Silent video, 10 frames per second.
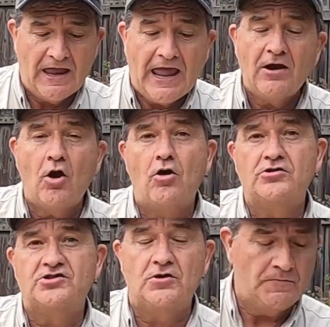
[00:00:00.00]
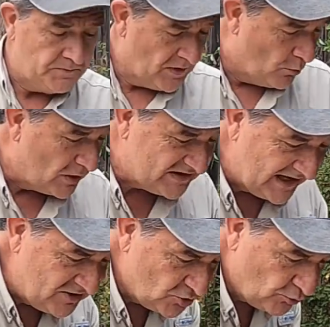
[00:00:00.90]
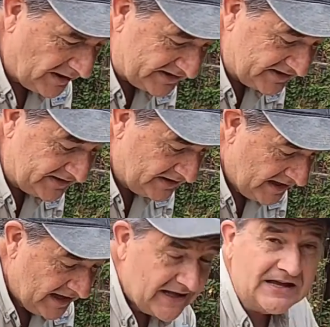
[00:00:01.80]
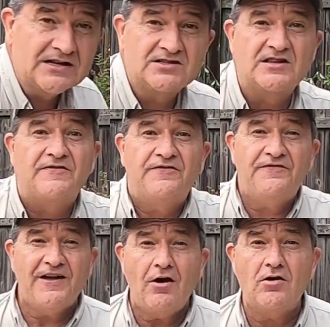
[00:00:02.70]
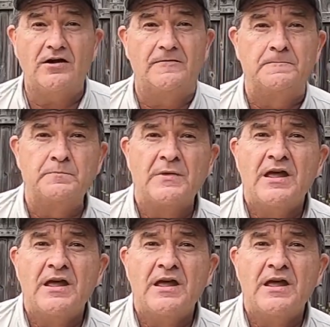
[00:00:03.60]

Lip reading: And also, what's interesting is the falcon.